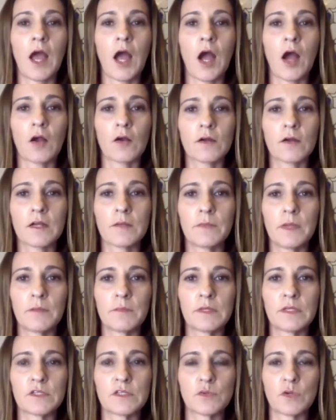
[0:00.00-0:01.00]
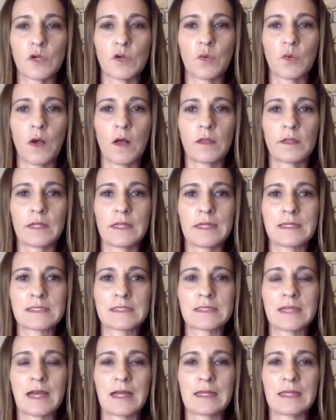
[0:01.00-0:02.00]
Our commitment to equality is
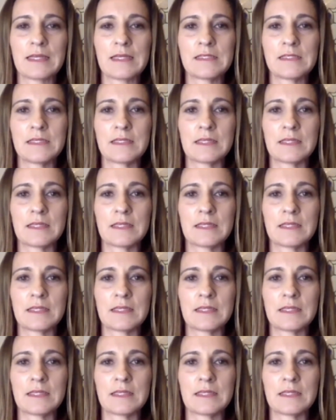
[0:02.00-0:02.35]
not easy